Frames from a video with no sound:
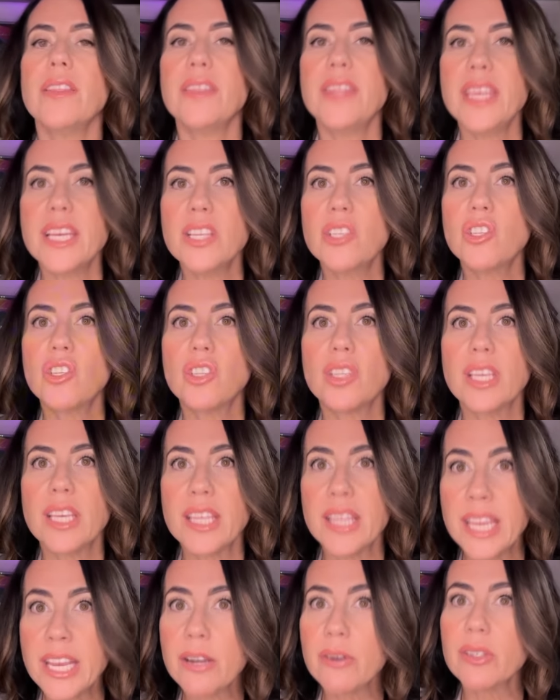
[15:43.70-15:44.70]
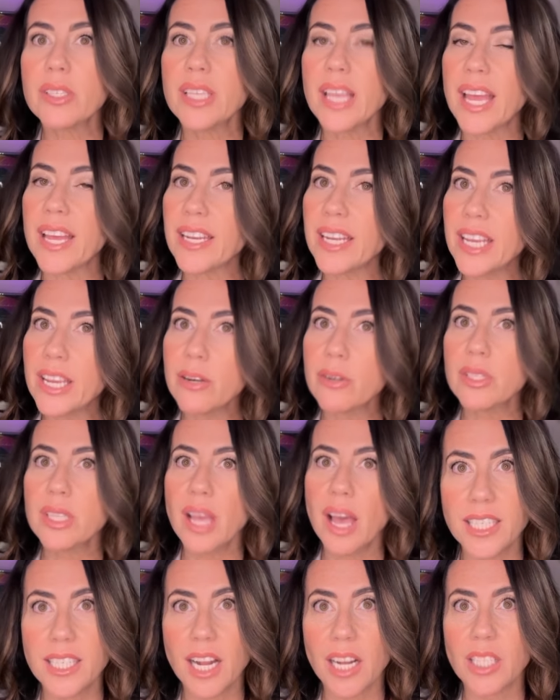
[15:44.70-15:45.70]
Here's
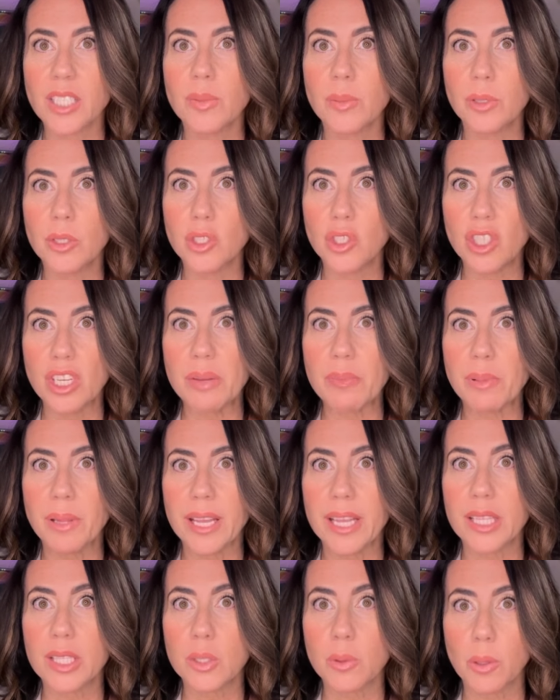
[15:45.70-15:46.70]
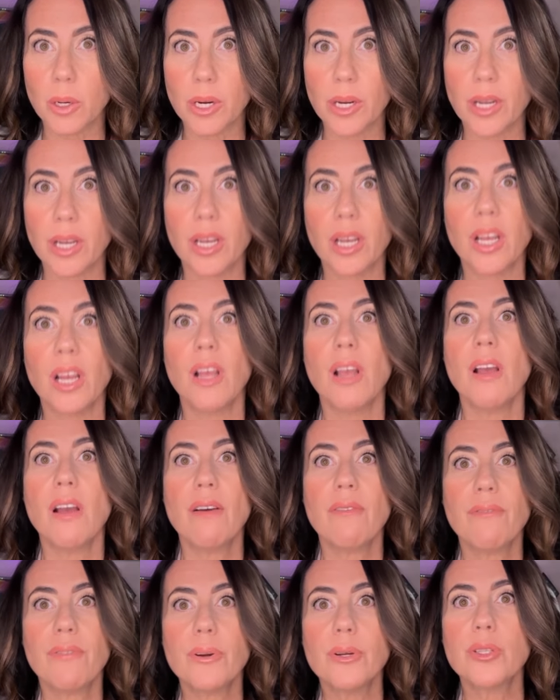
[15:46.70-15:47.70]
how deductible G plans work.
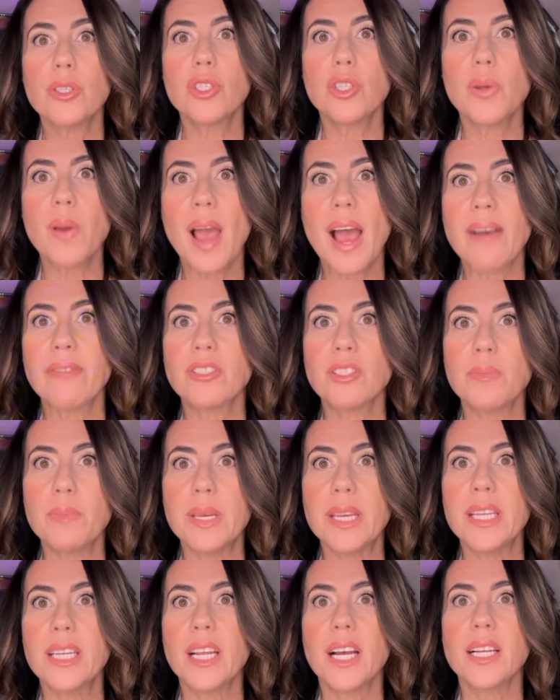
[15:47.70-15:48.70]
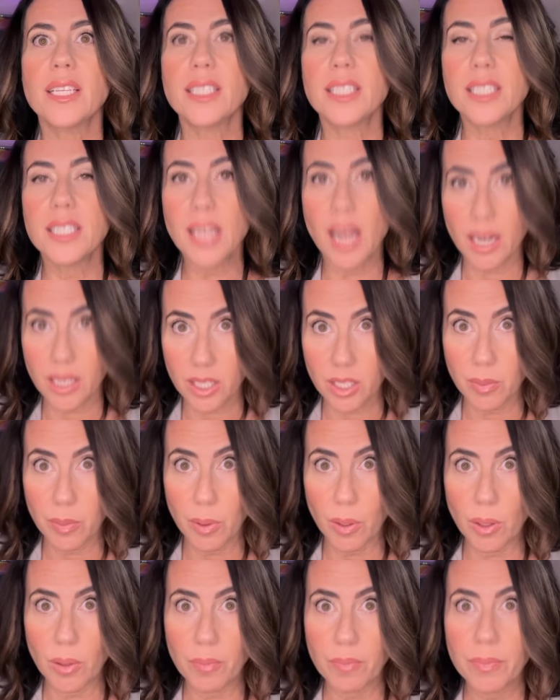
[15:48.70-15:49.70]
First, you have to meet a
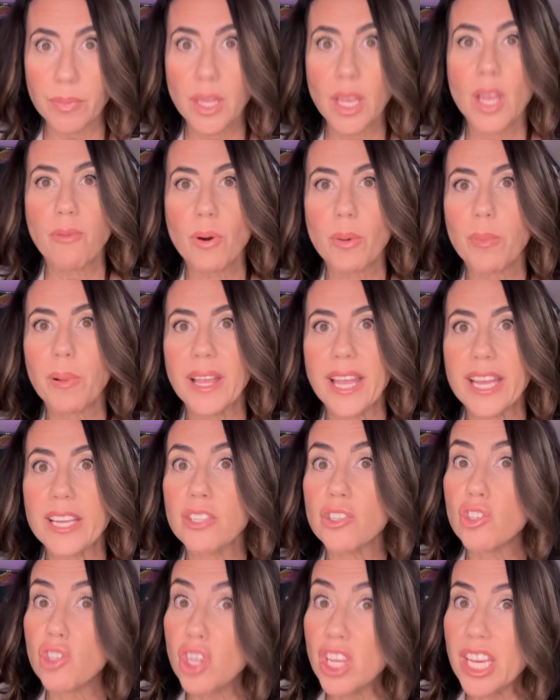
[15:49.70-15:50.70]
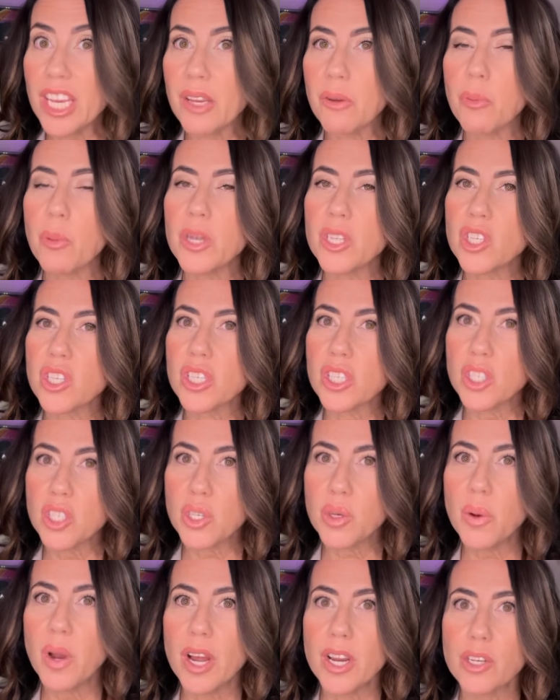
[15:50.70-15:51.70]
deductible for Plan G, which is
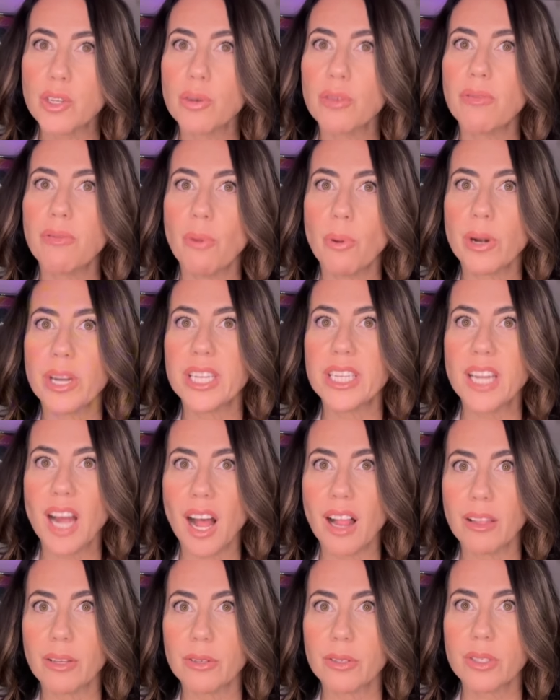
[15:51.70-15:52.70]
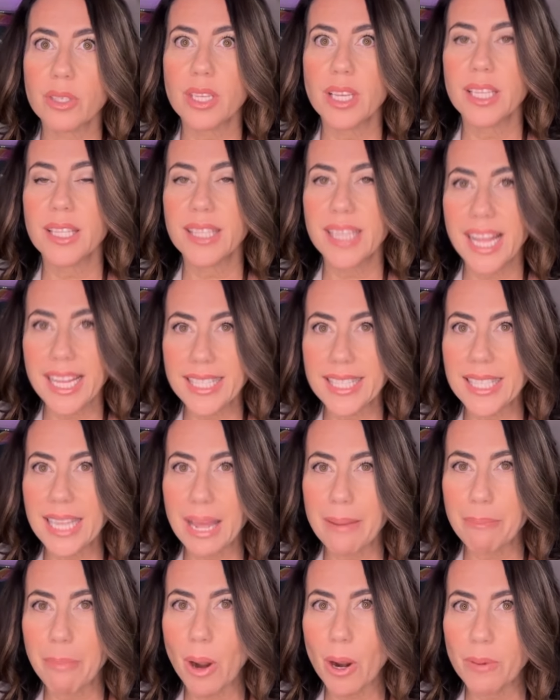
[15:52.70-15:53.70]
$240. That's
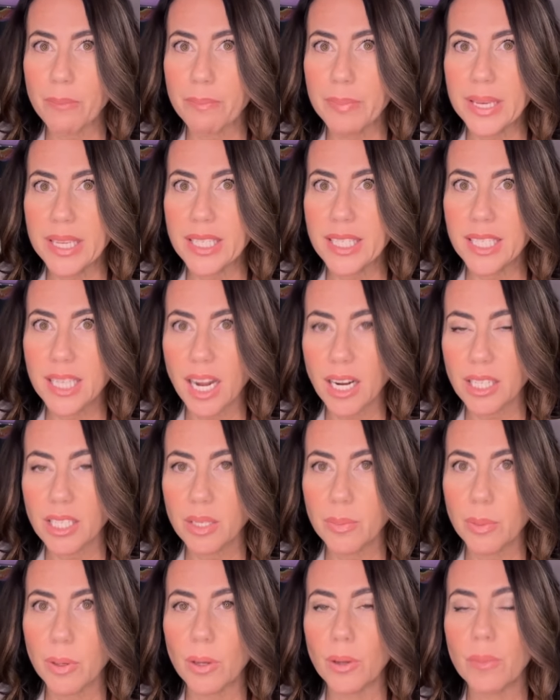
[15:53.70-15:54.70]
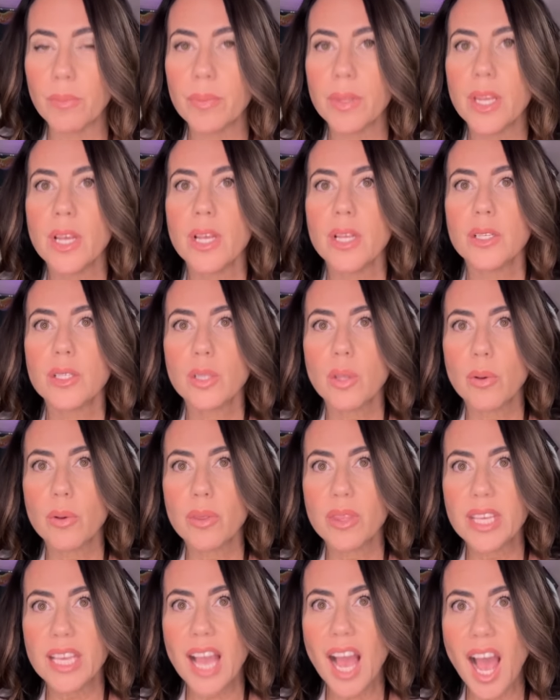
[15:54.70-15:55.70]
that Part B deductible. So
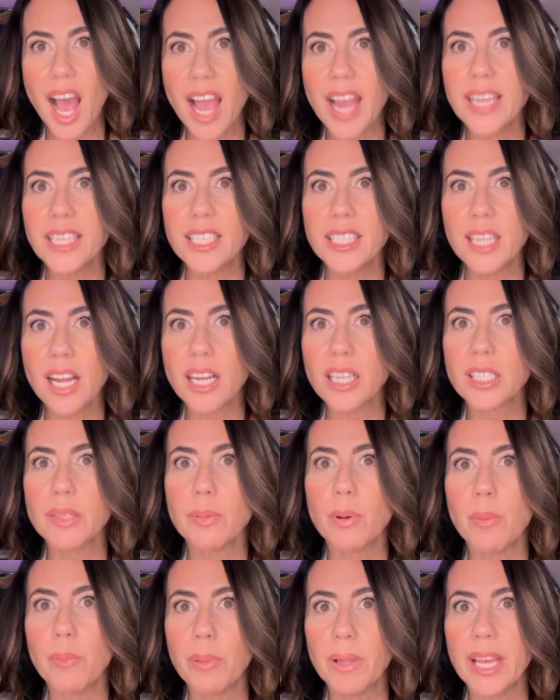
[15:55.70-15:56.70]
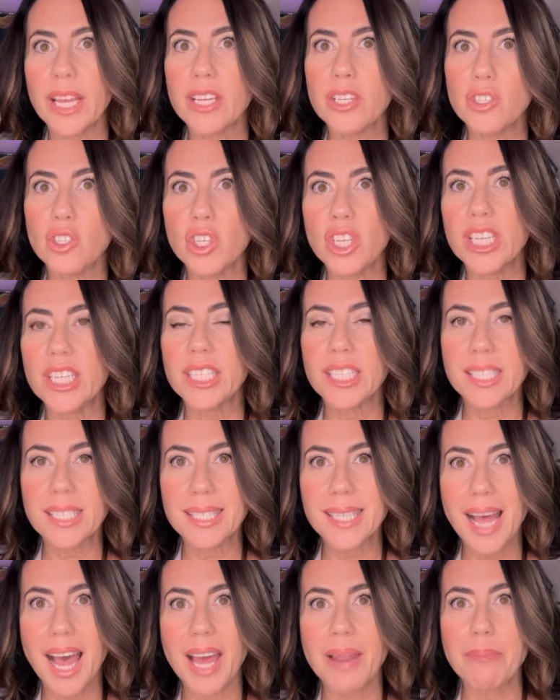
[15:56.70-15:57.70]
the high deductible Plan G does
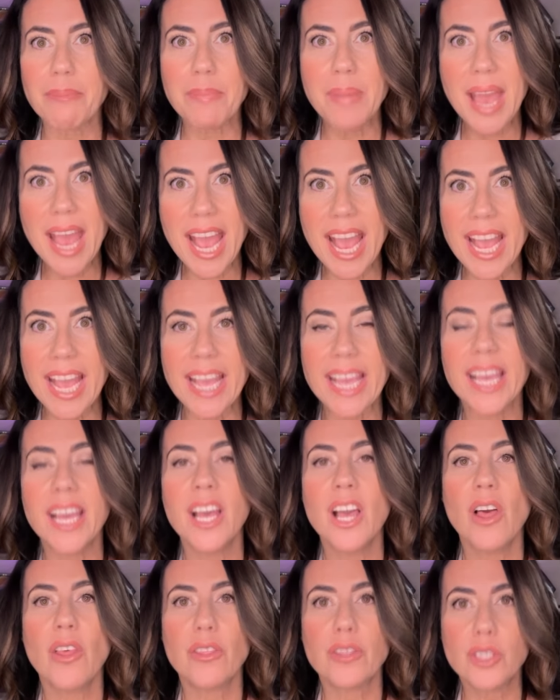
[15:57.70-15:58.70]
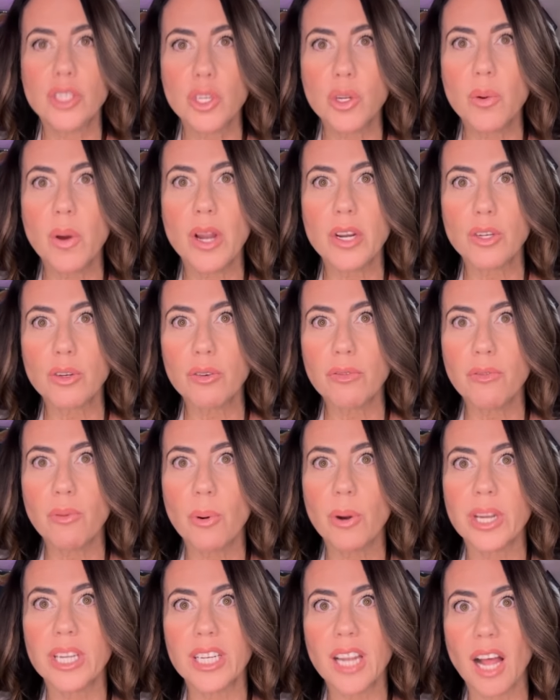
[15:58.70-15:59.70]
not pay the
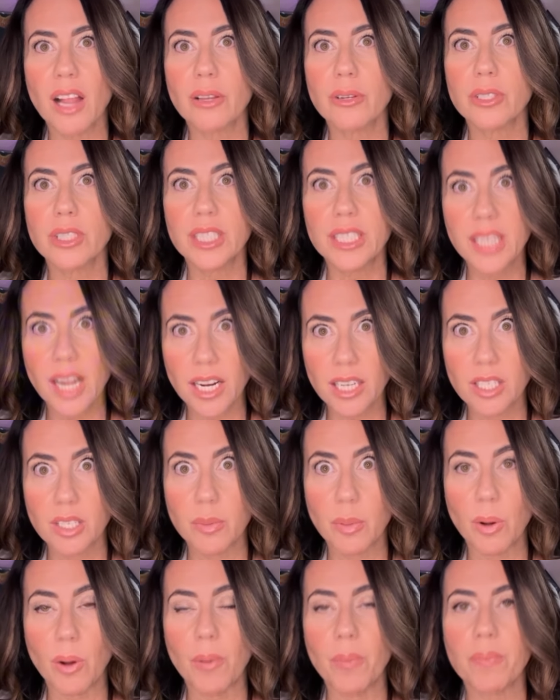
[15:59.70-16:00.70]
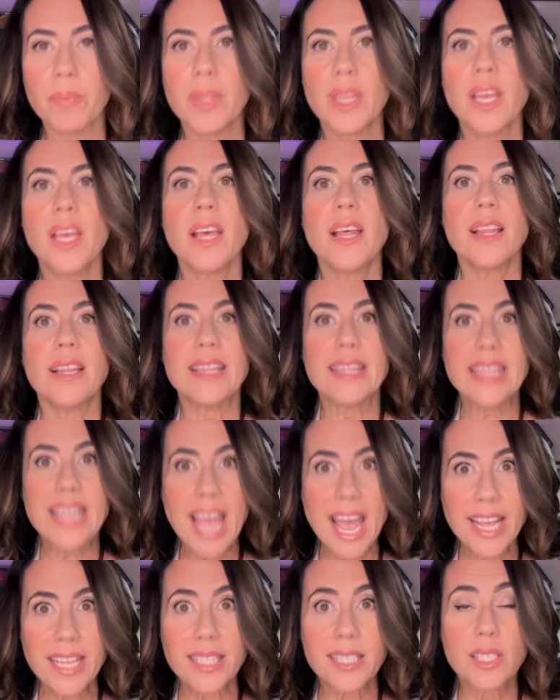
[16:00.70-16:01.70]
$240 deductible.
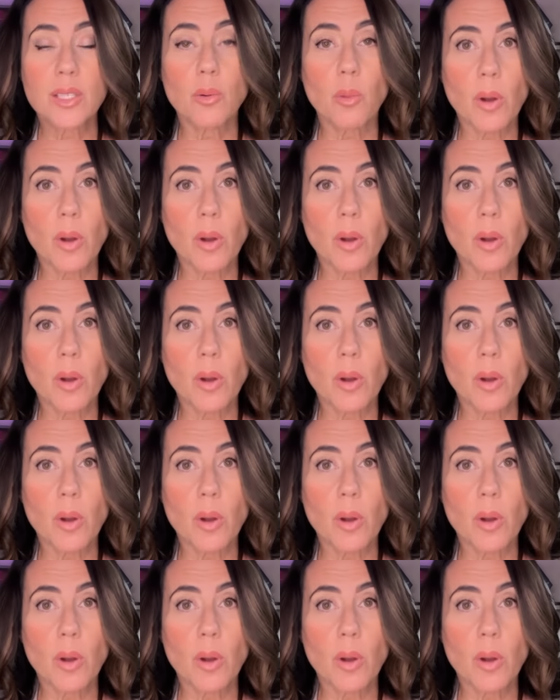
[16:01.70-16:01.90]
Next,